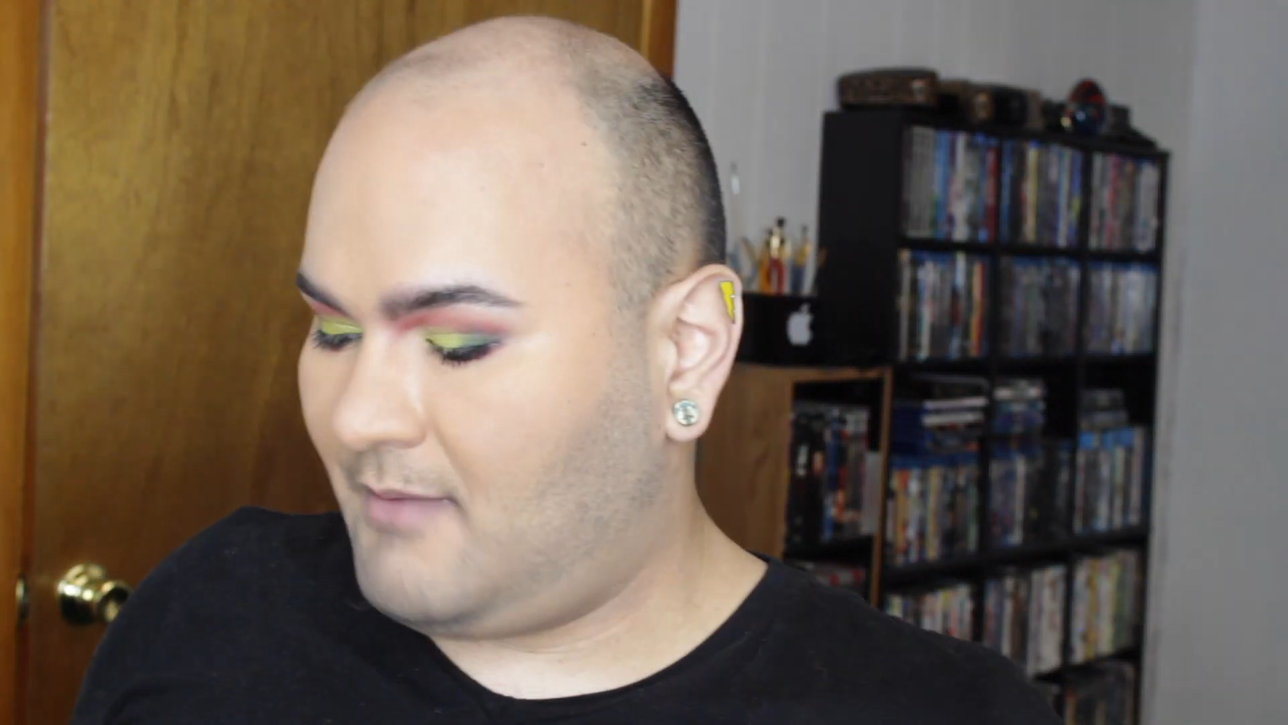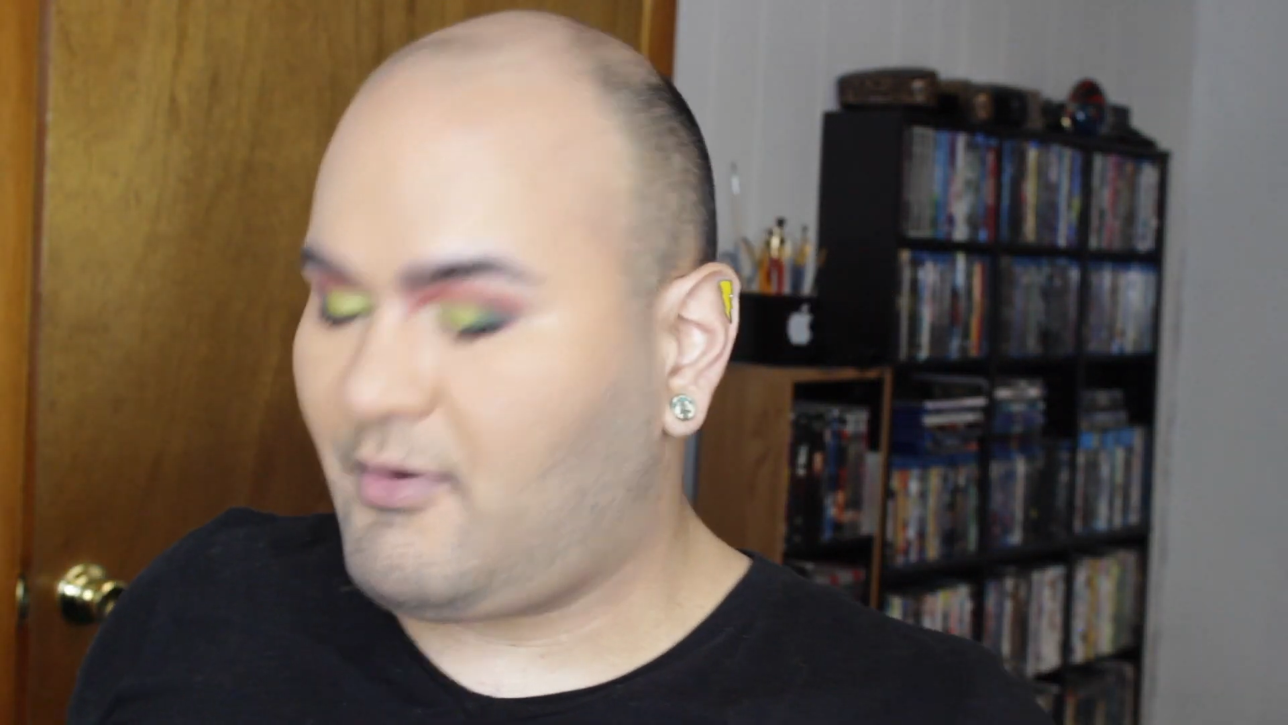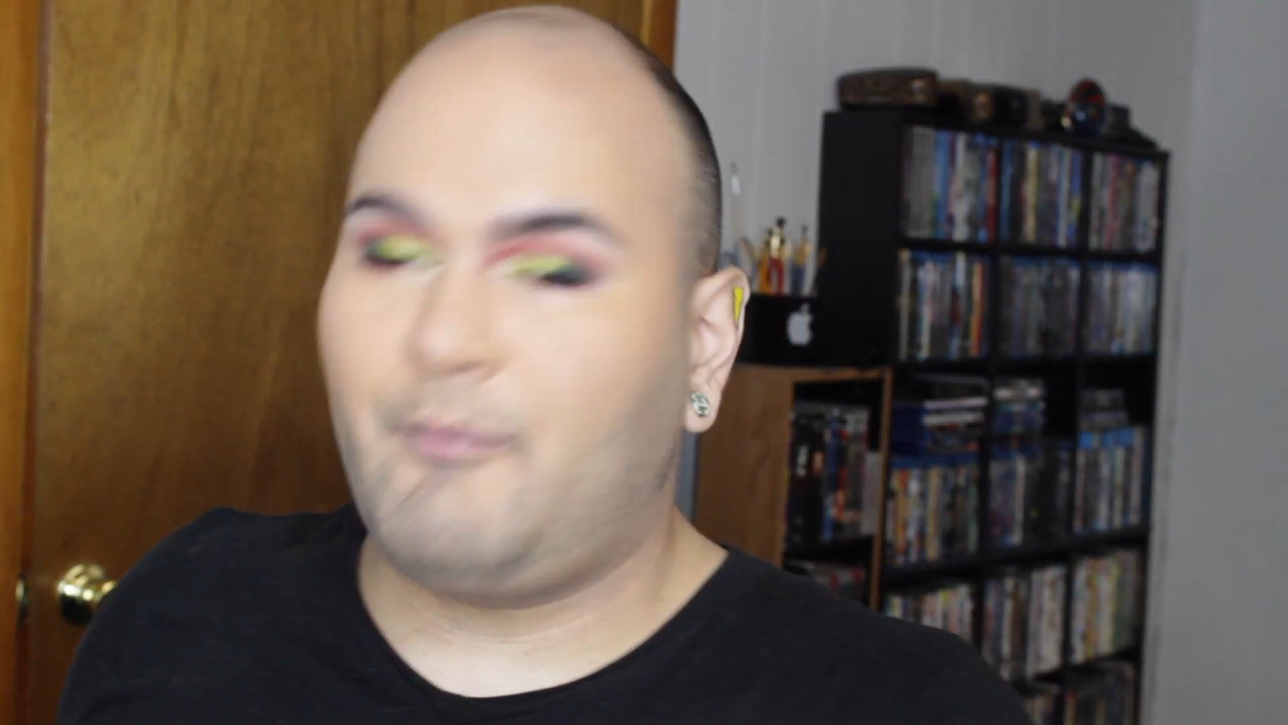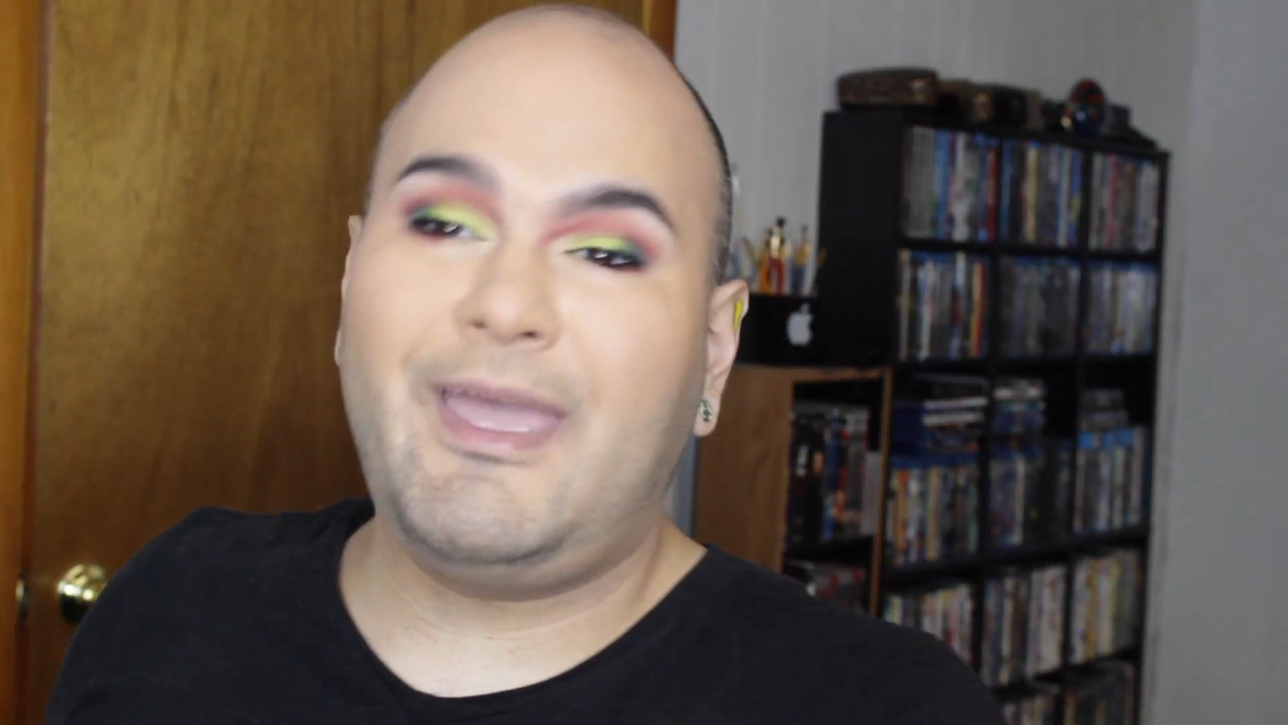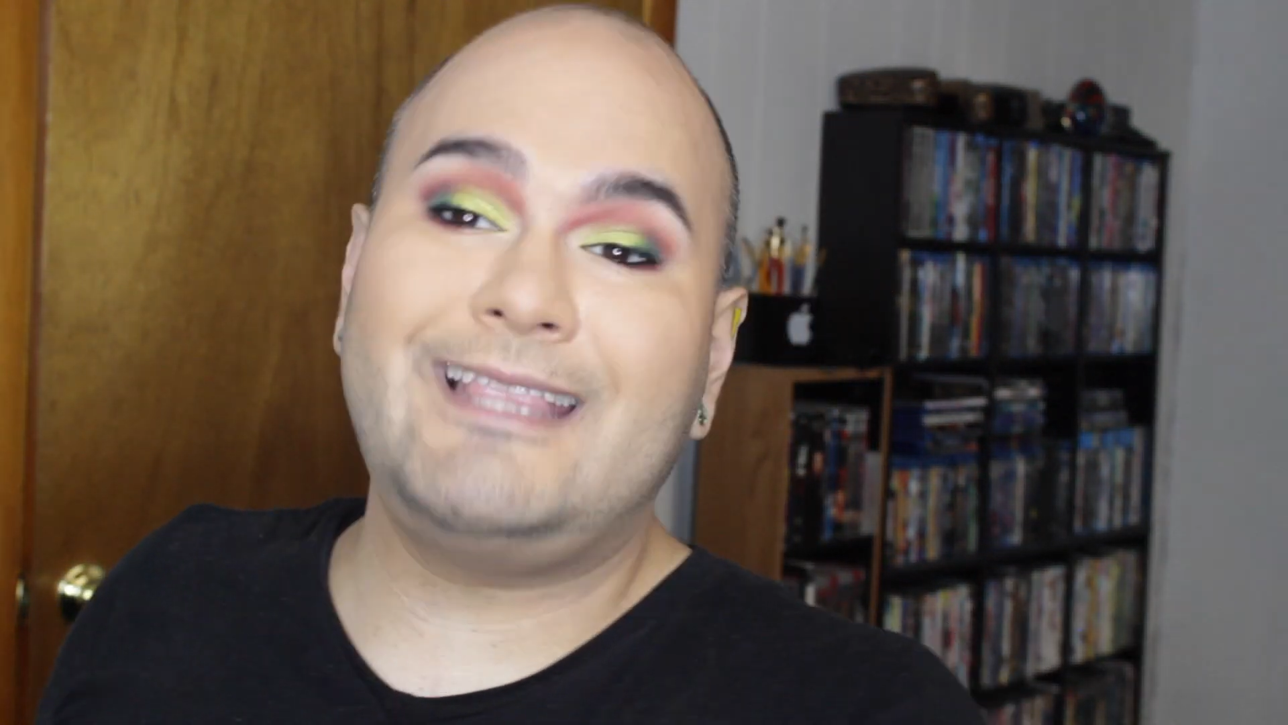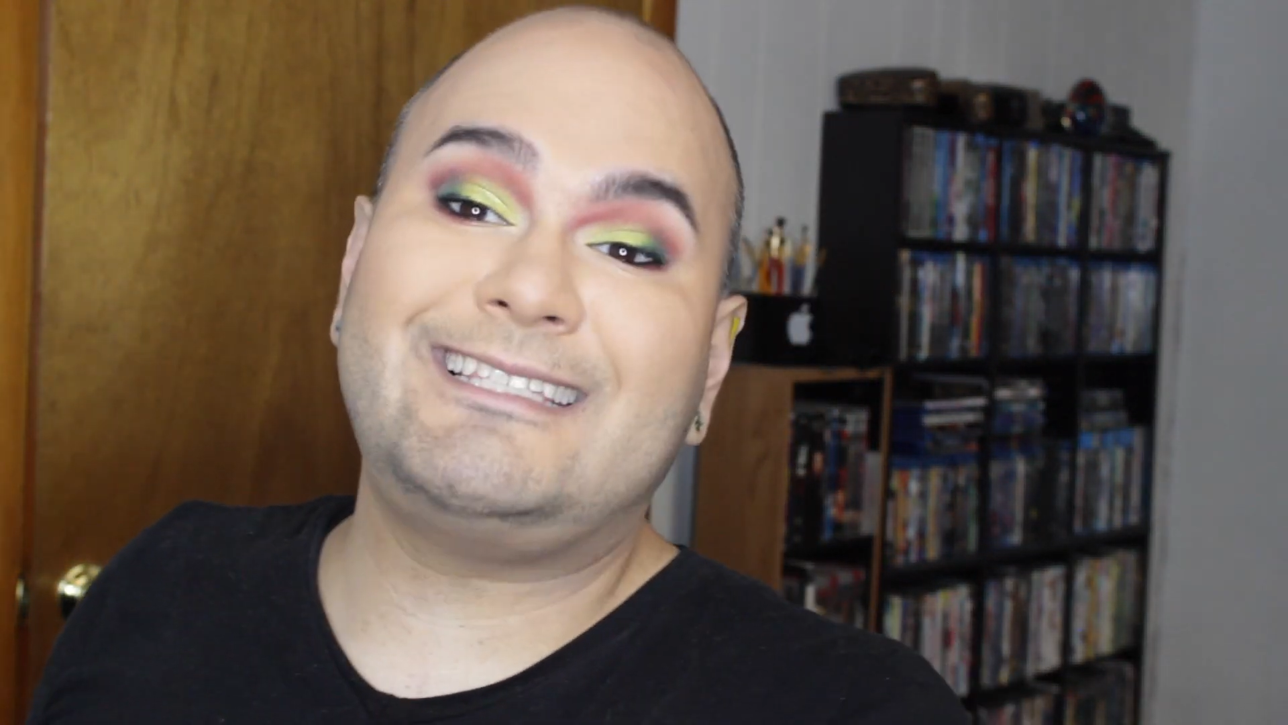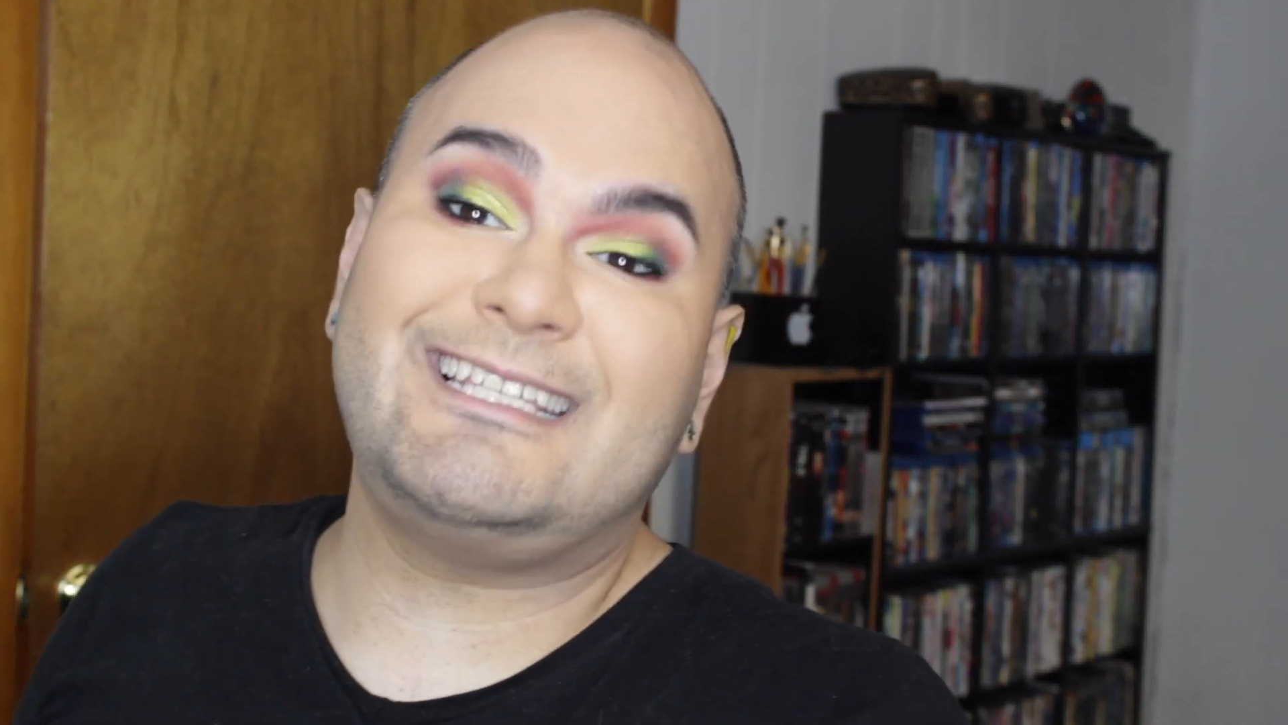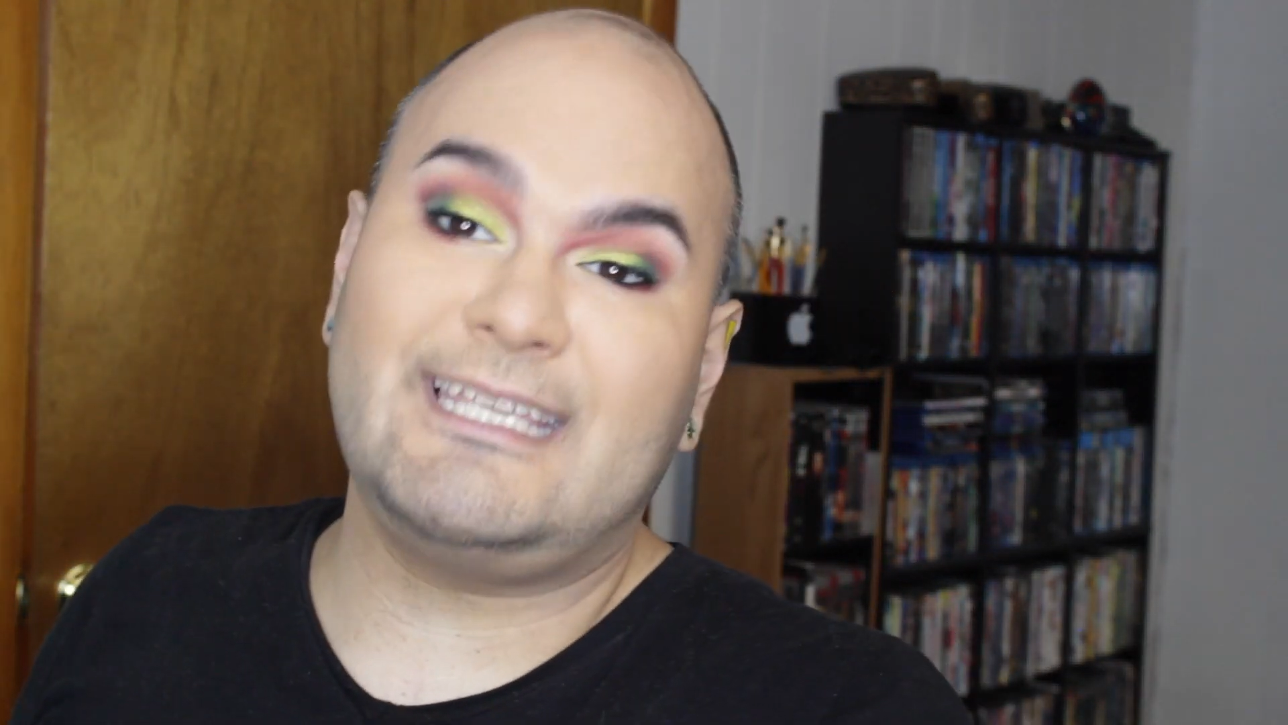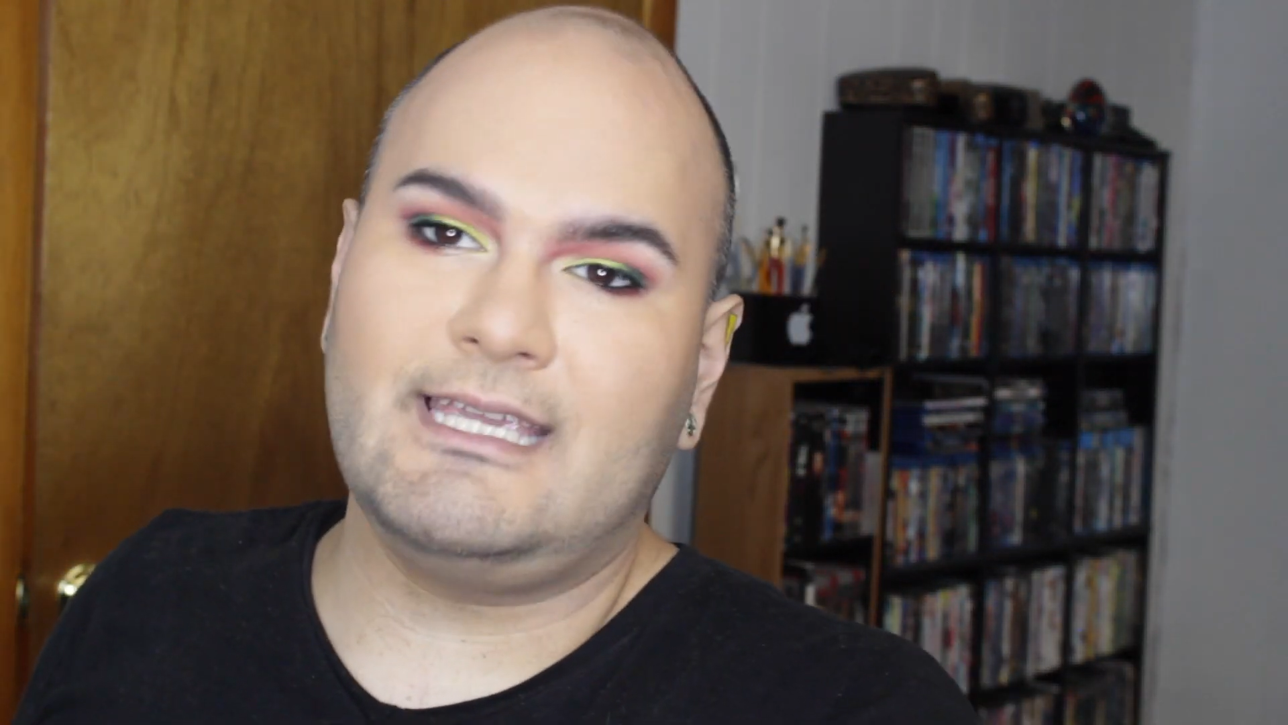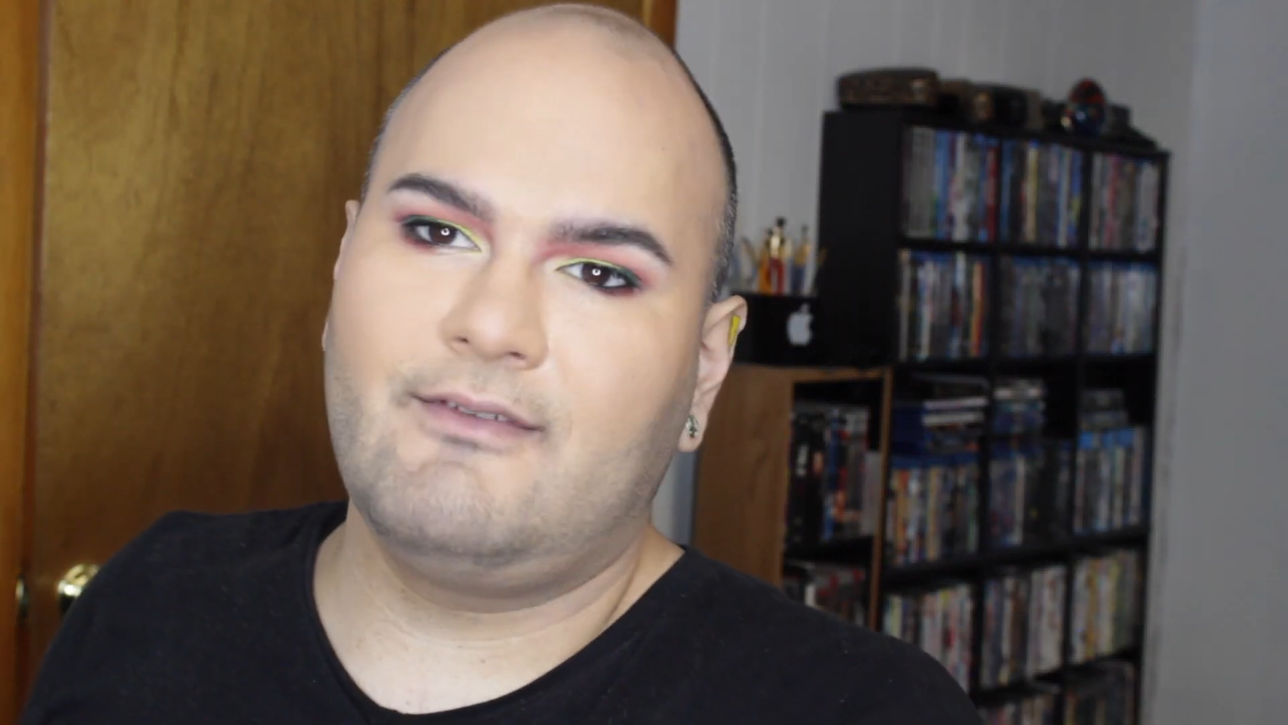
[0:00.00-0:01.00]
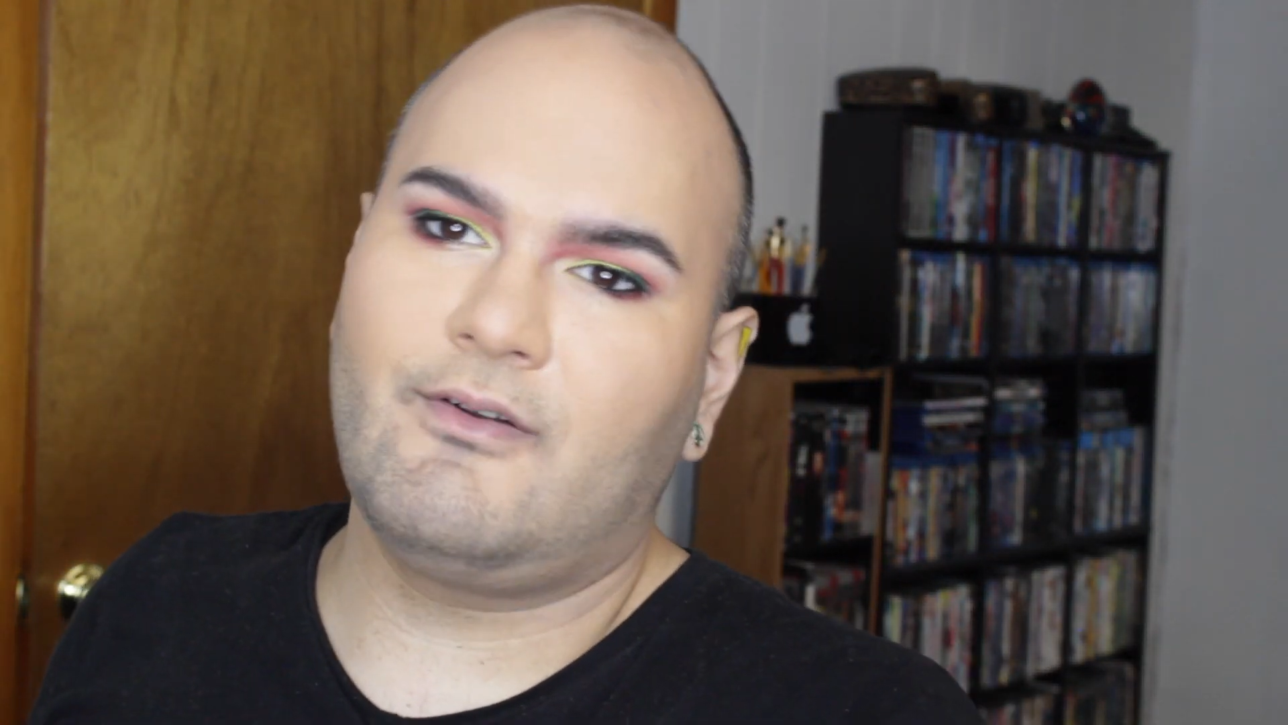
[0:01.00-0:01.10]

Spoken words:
propensity